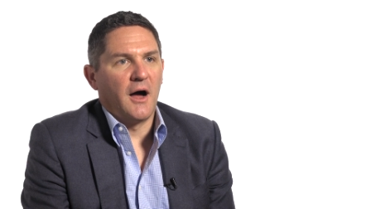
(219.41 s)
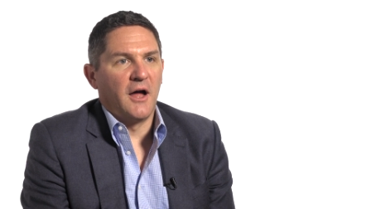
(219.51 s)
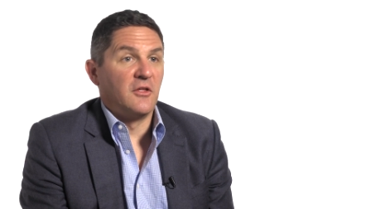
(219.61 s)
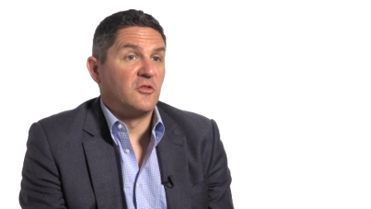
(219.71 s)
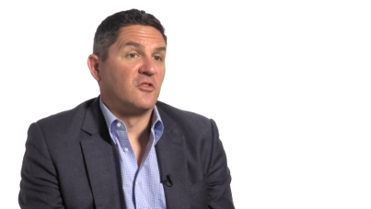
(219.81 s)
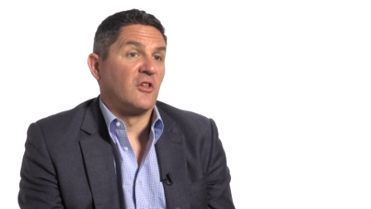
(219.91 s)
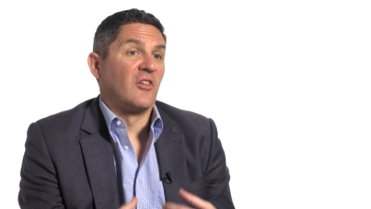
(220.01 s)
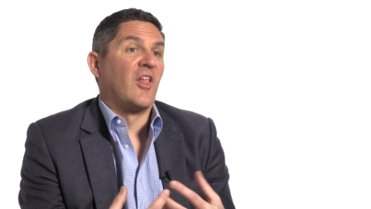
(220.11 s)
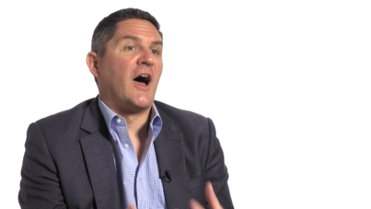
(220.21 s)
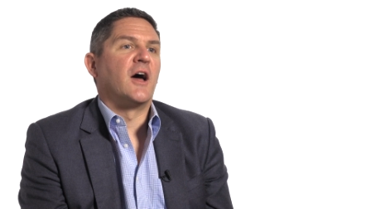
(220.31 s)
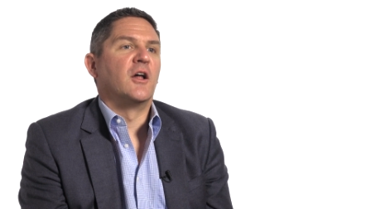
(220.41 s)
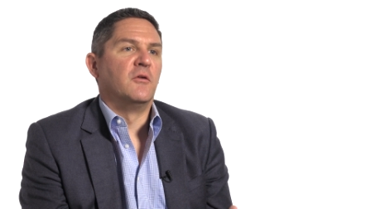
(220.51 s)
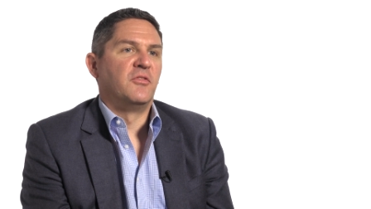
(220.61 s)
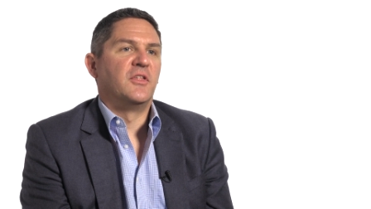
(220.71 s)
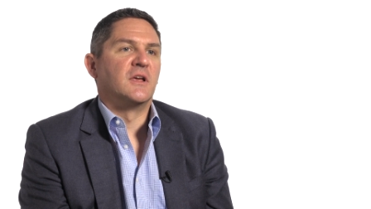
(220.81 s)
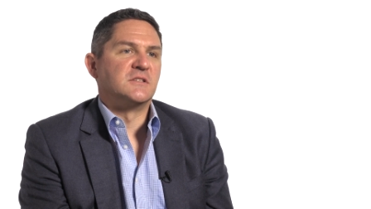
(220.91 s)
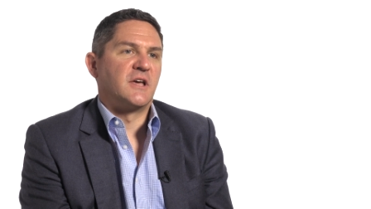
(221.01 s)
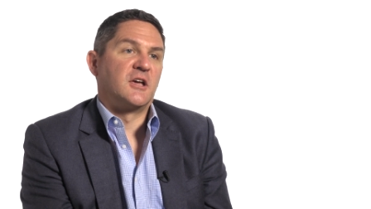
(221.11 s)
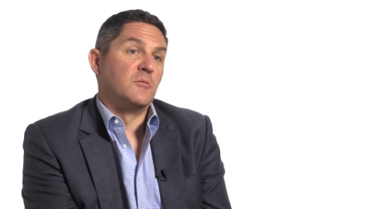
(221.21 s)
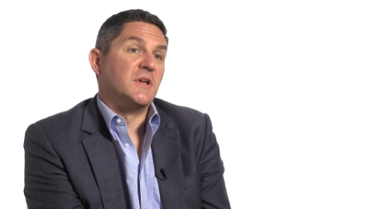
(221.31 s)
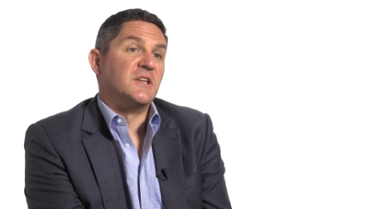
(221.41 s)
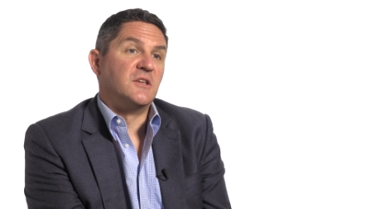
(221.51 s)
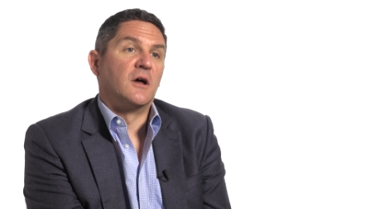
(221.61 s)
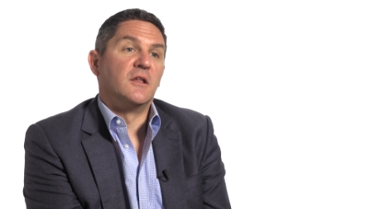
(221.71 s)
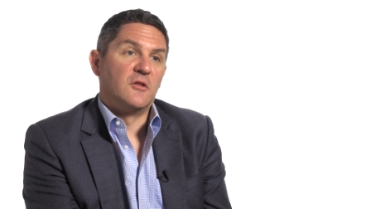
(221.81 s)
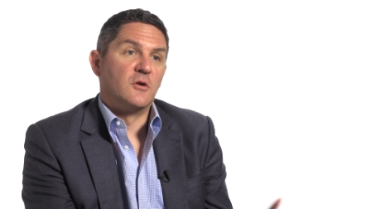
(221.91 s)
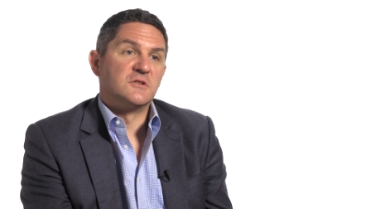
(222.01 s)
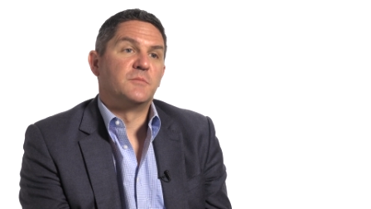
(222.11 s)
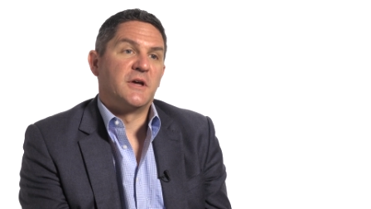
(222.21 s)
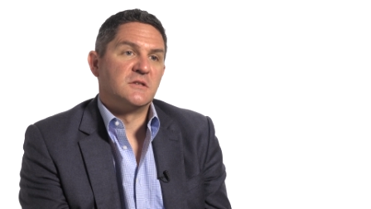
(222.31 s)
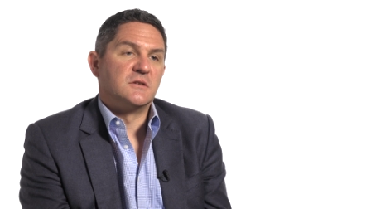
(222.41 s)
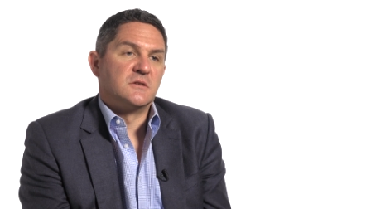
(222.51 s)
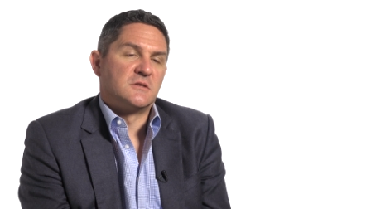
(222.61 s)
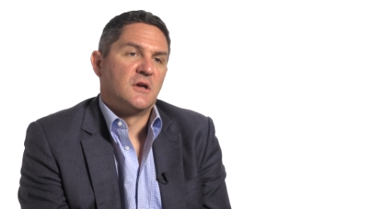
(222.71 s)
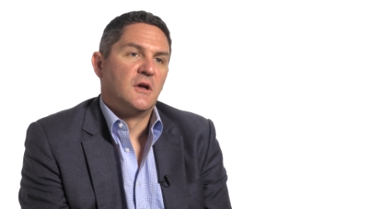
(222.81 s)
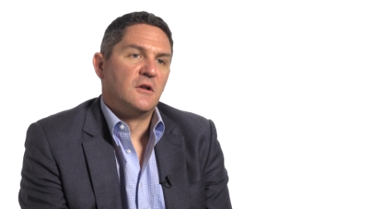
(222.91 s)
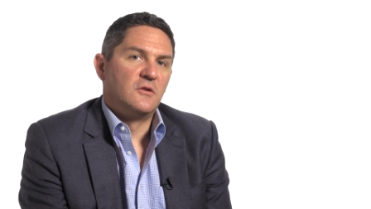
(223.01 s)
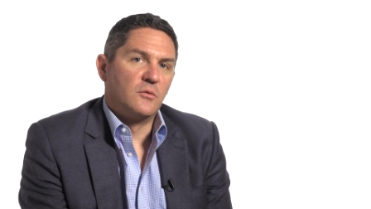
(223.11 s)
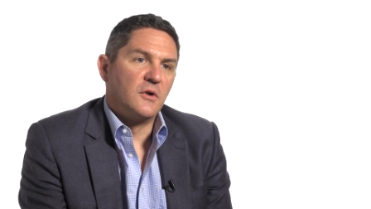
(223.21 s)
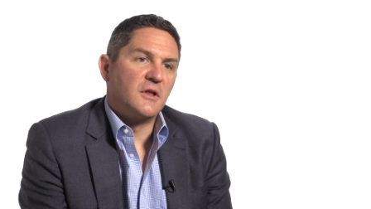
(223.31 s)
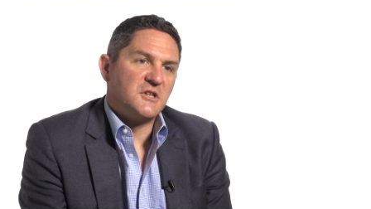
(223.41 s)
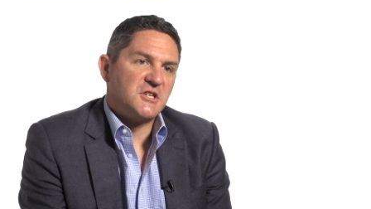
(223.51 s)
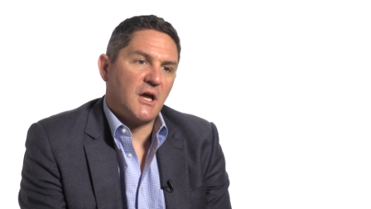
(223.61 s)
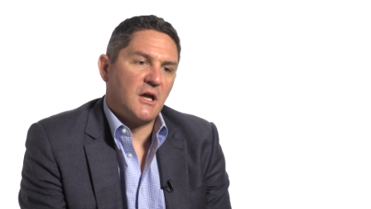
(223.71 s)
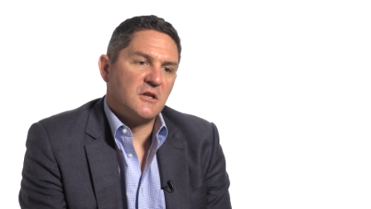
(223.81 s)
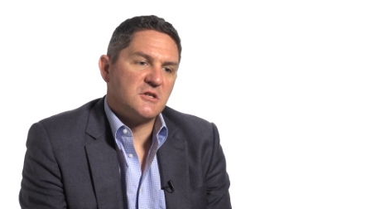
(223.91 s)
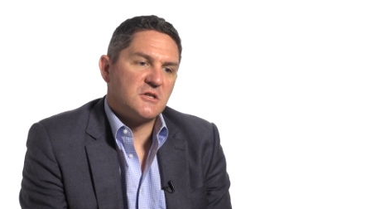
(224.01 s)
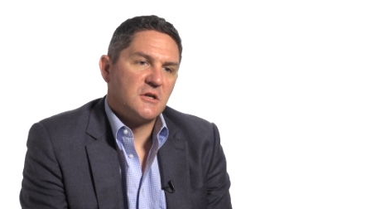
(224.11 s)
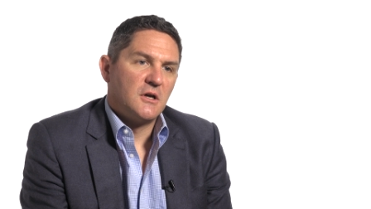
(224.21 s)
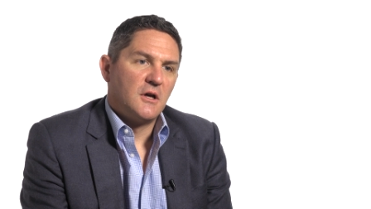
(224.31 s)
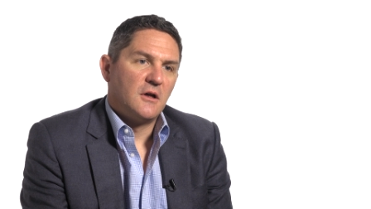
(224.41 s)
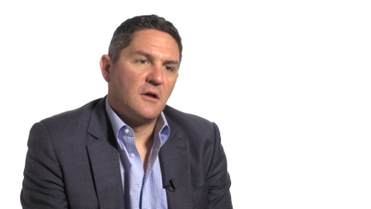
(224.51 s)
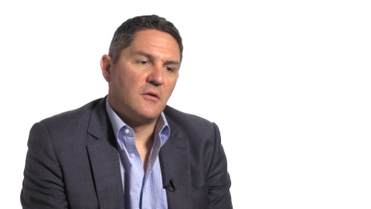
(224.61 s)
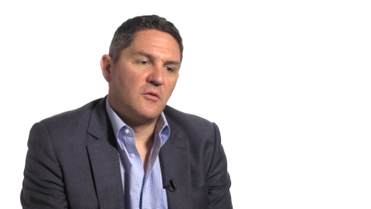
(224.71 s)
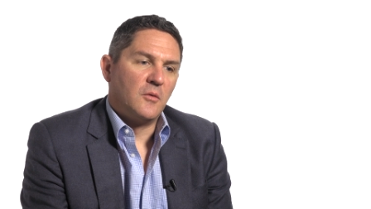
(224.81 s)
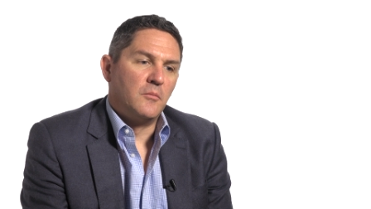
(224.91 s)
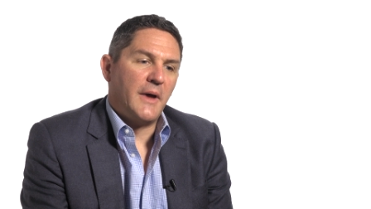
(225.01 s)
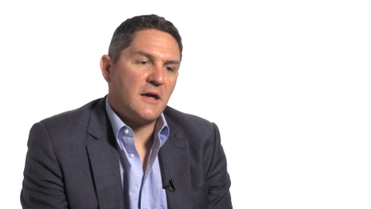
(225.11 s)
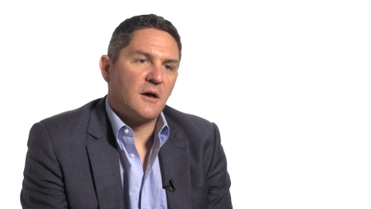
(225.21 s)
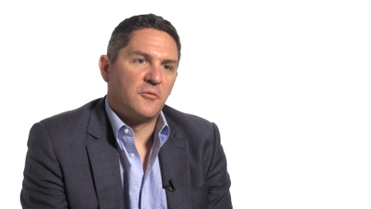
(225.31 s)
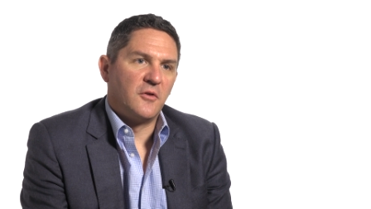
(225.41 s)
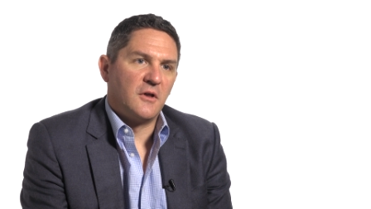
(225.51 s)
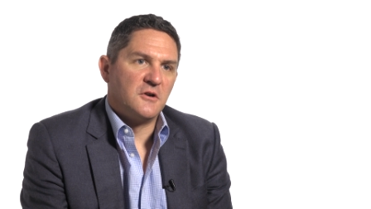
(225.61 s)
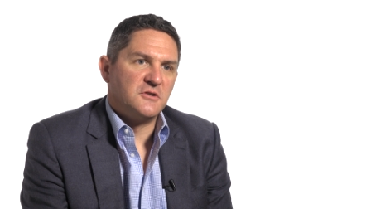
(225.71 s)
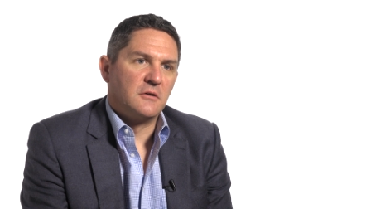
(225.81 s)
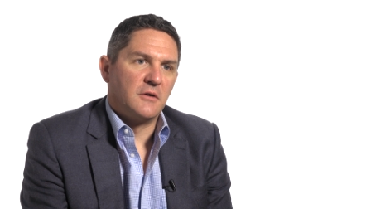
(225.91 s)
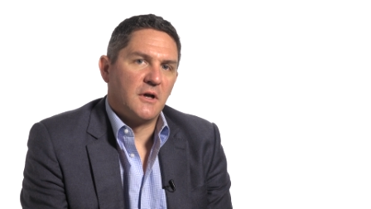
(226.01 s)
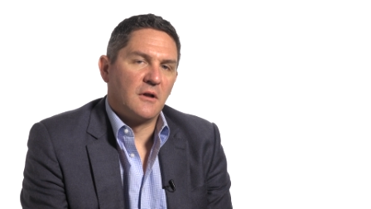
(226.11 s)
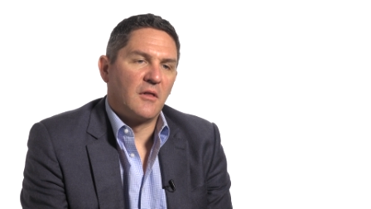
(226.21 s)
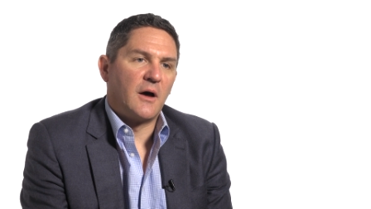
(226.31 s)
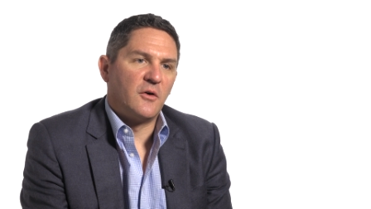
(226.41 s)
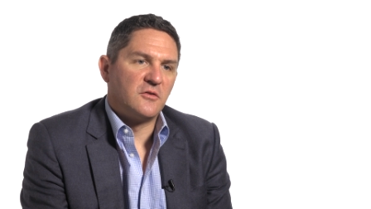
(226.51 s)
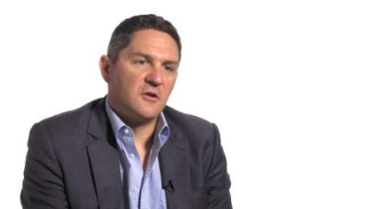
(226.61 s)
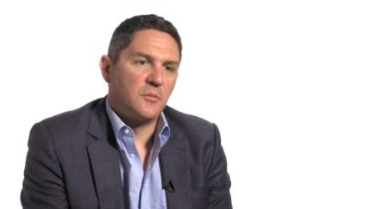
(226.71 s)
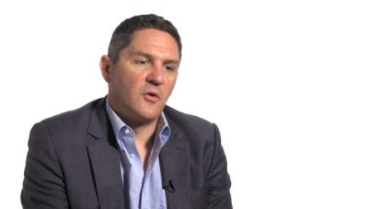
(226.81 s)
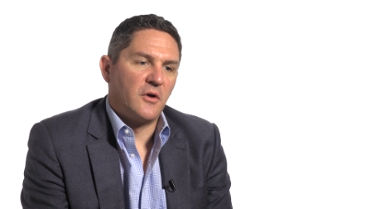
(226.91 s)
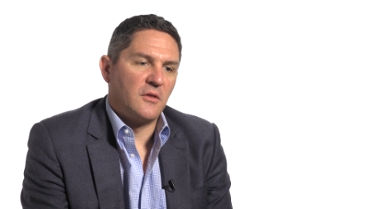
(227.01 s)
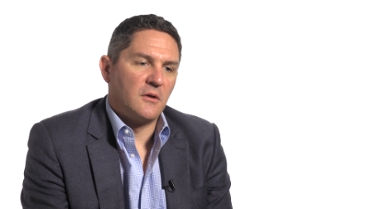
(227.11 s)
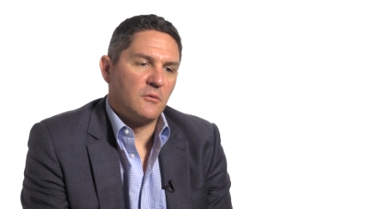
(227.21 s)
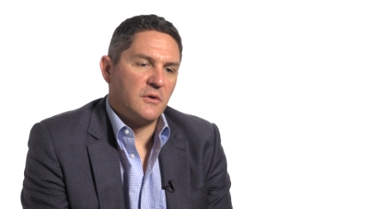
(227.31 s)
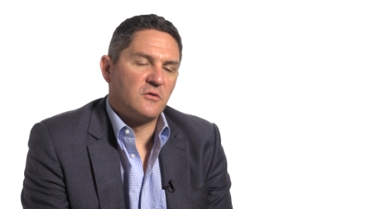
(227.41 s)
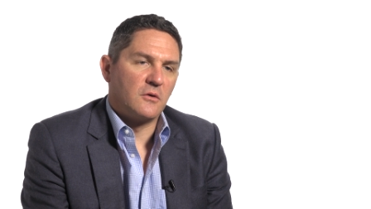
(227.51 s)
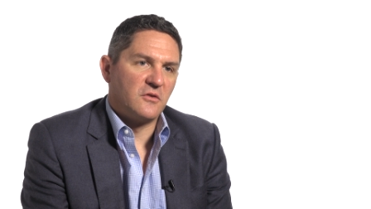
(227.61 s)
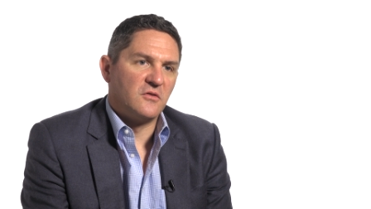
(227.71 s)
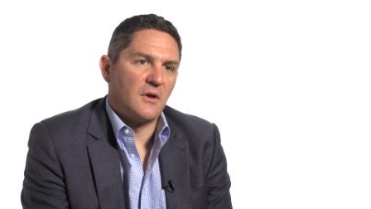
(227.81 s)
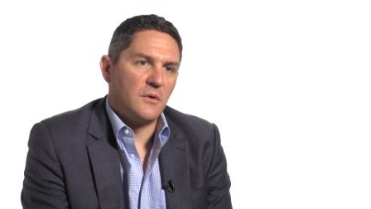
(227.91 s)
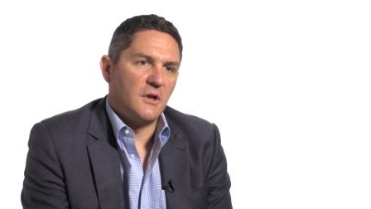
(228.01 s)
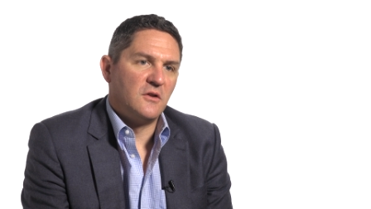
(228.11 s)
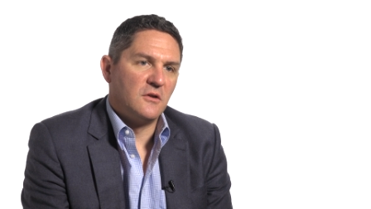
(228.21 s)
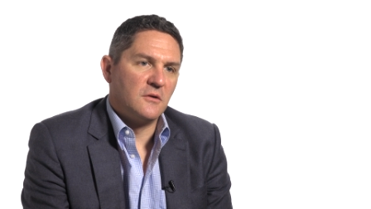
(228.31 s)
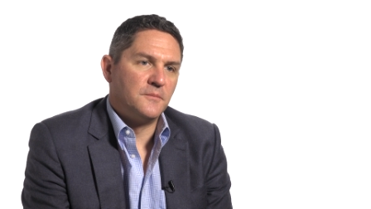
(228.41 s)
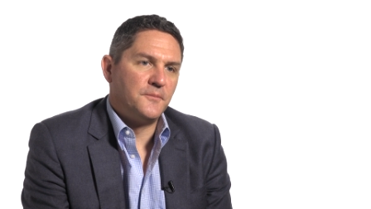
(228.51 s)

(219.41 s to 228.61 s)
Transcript: I think there's a lot of things that can be done in those spaces to really change the makeup for the energy grid and allow us to deploy the resources that we need to.